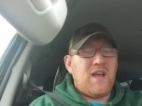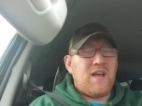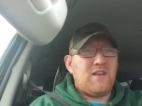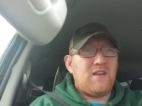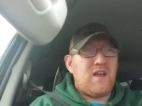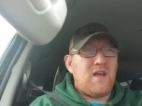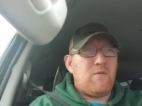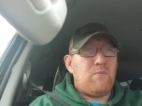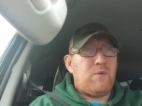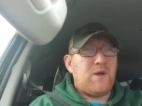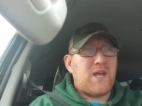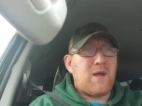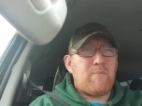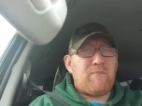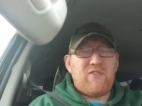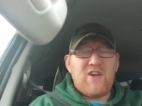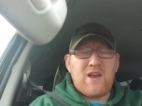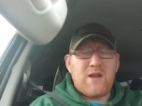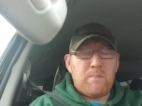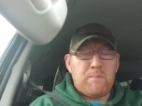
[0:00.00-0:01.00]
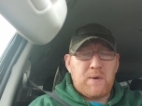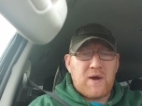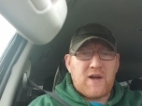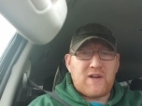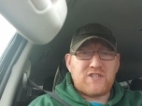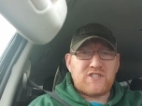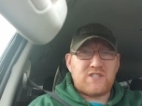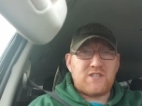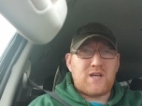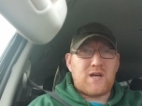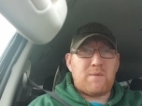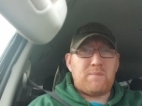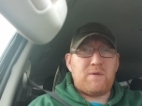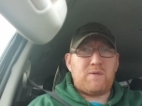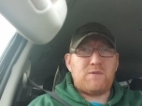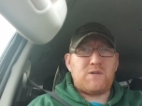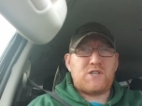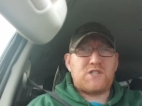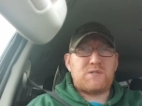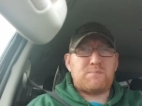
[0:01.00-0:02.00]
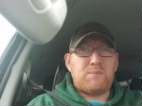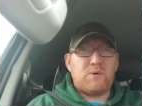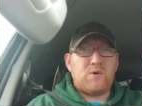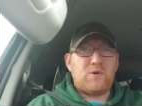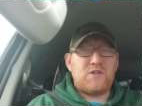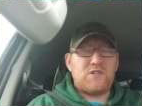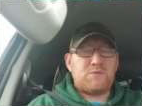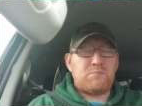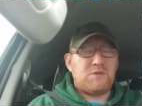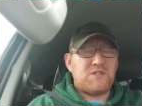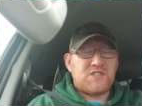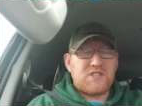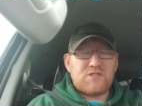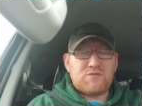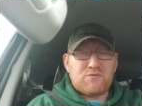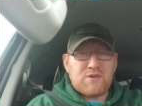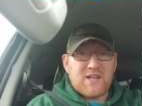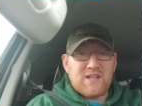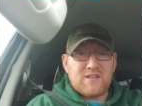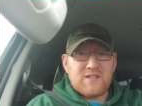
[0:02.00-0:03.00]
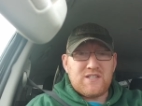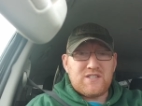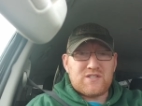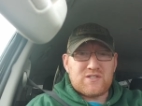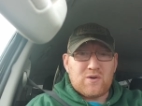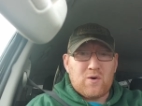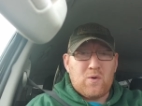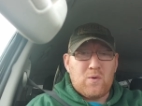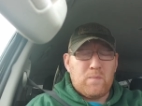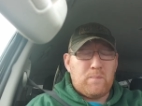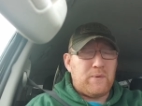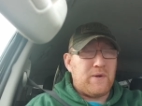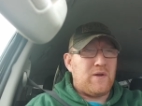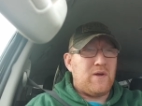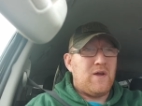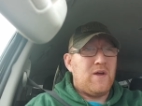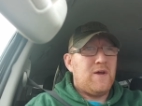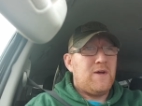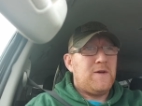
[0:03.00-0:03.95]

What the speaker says: and we get very passionate about our sports, which is rightly so, but